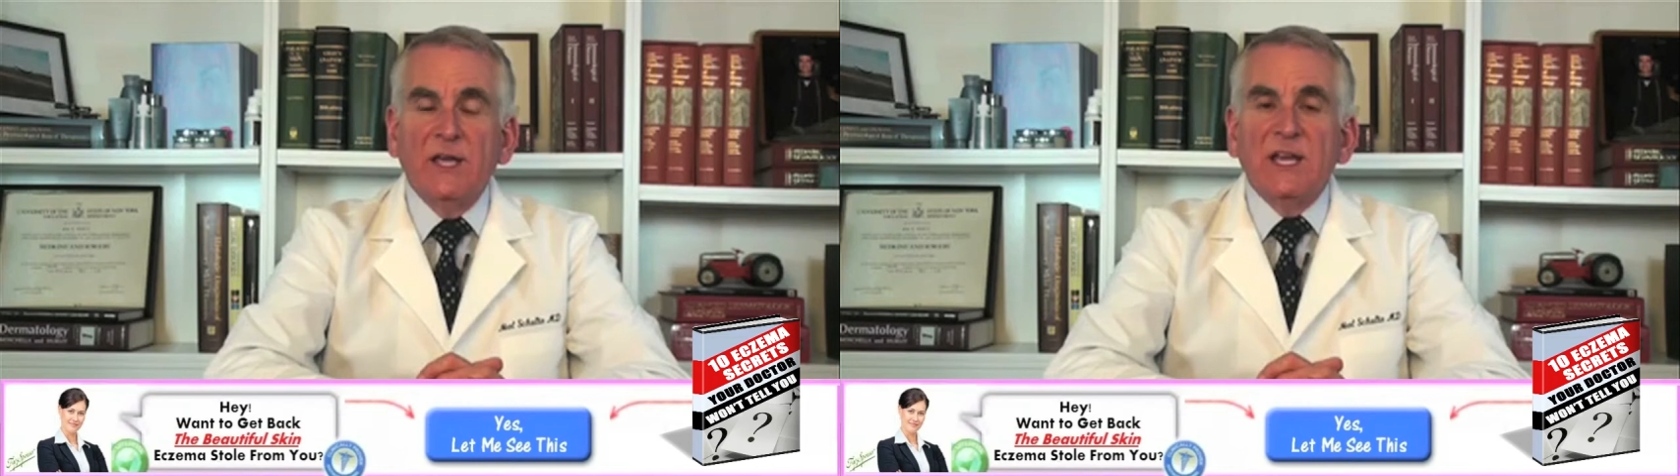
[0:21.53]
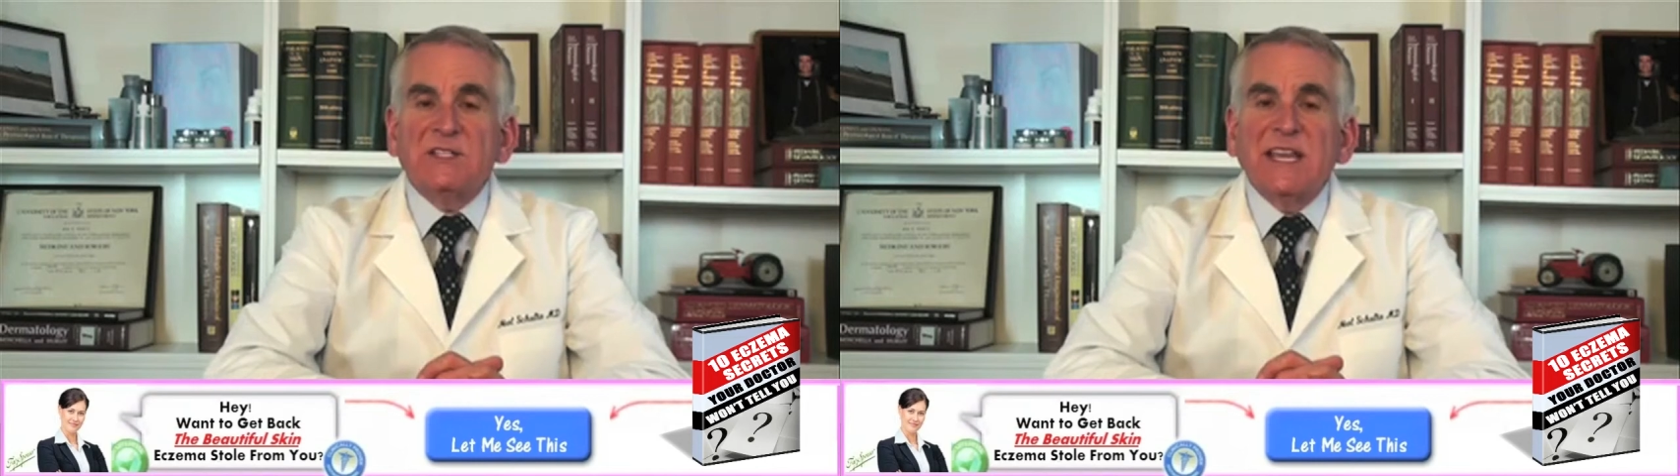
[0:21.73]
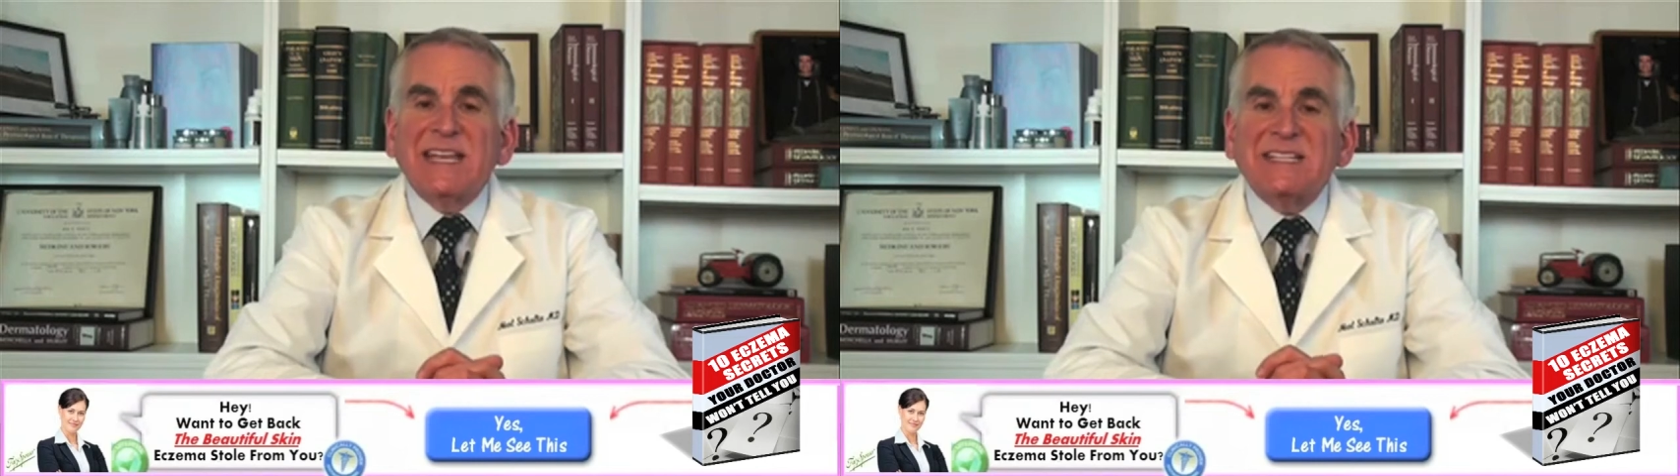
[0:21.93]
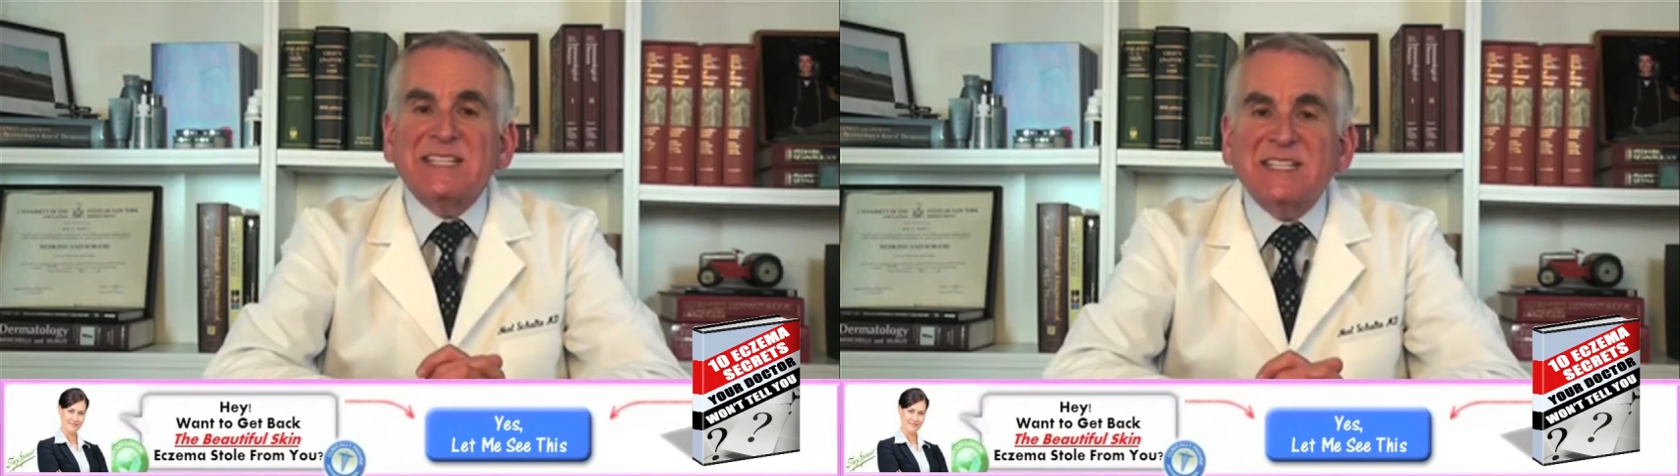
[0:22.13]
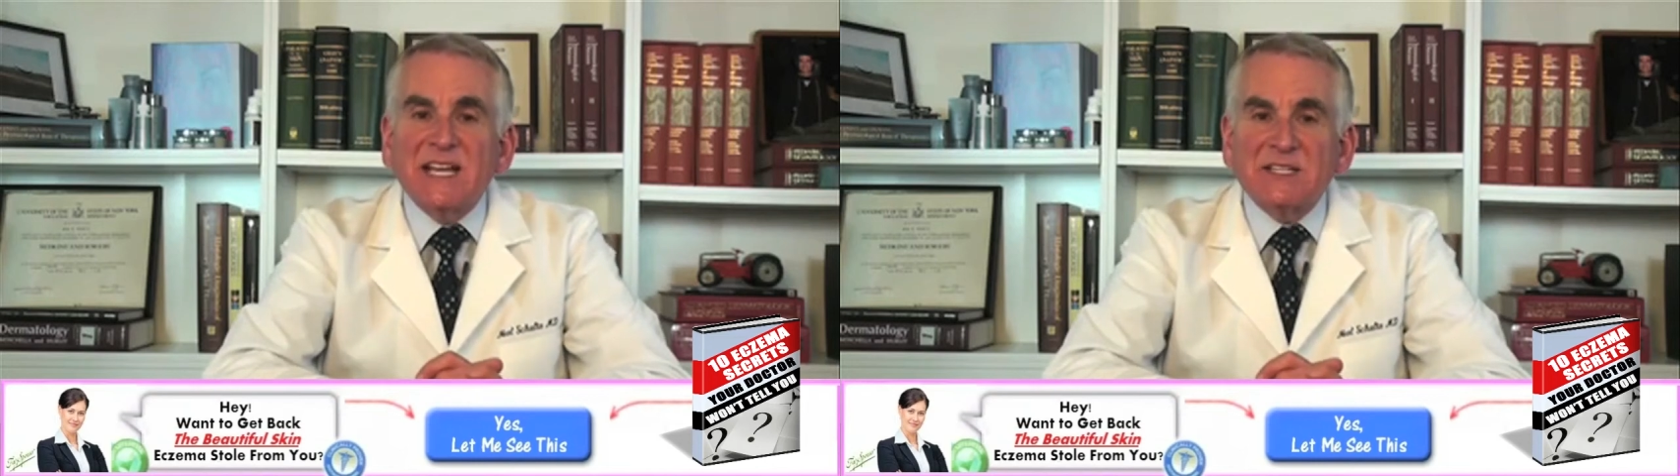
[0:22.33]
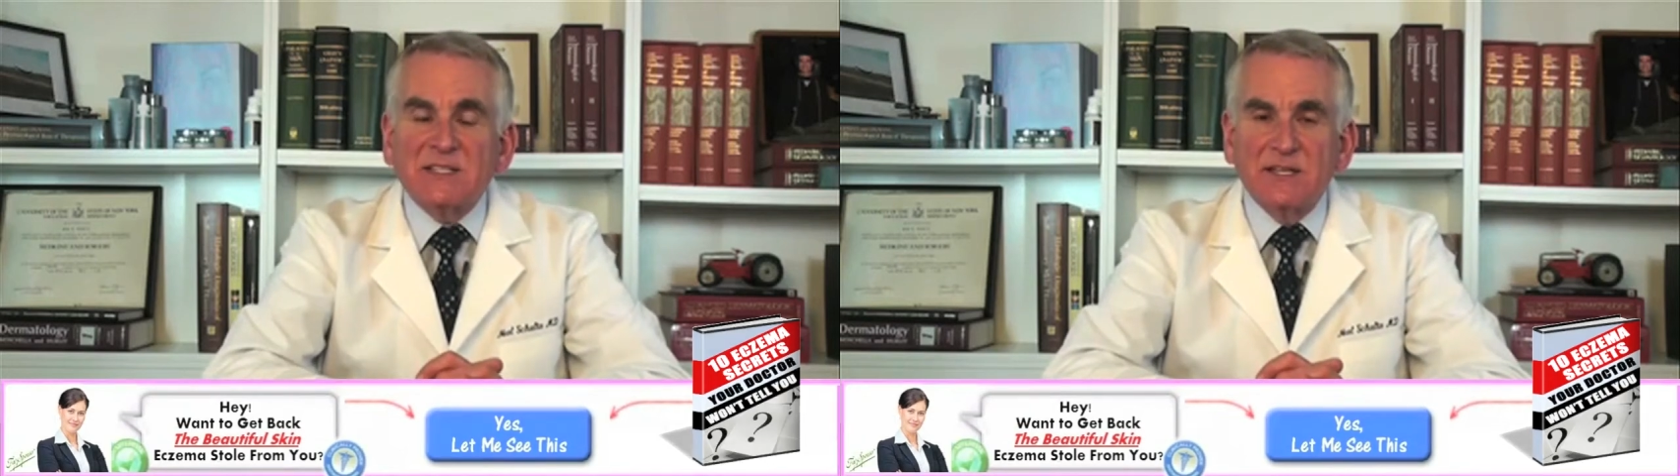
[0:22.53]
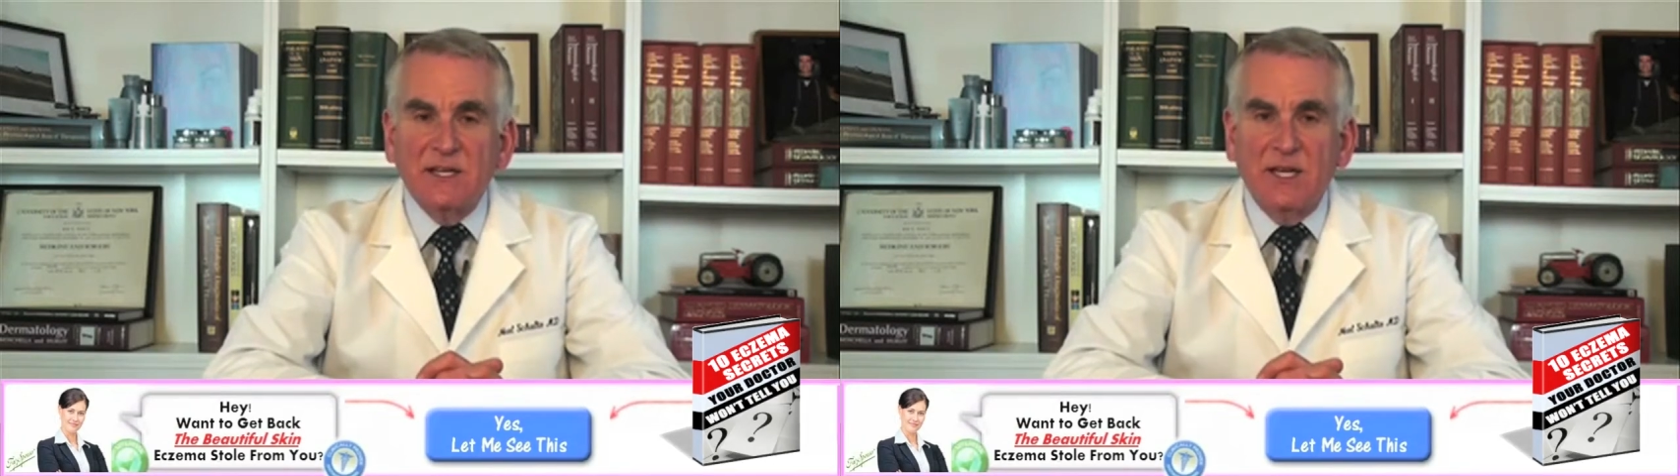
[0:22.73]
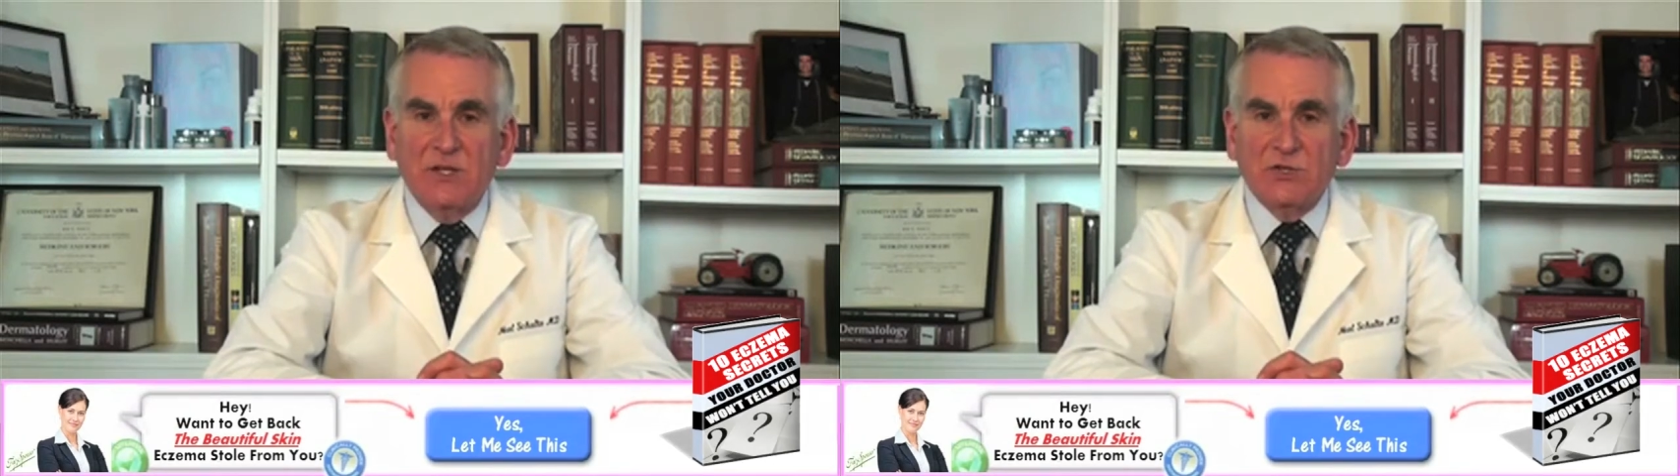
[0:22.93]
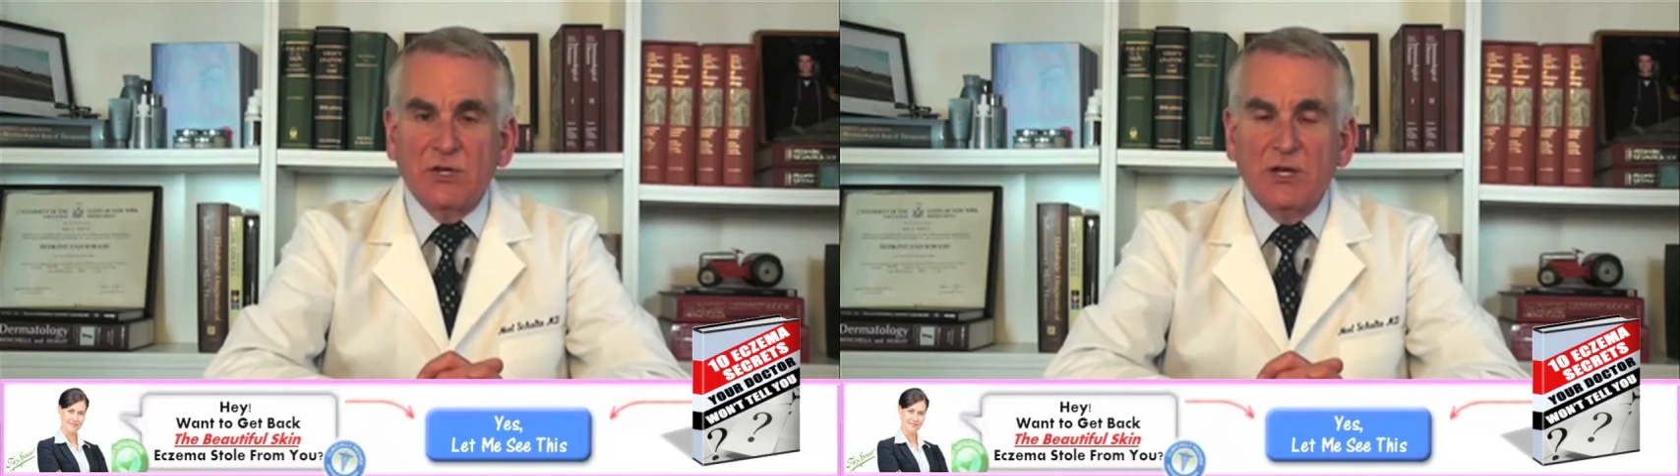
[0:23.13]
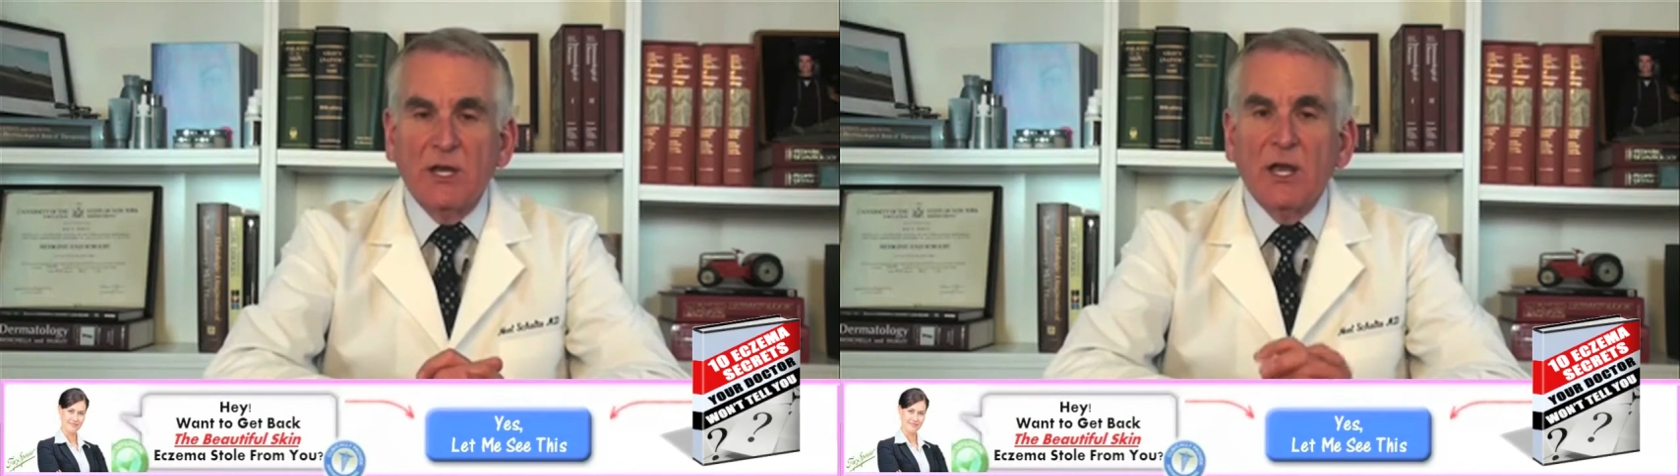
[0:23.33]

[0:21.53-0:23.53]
is incessant itching.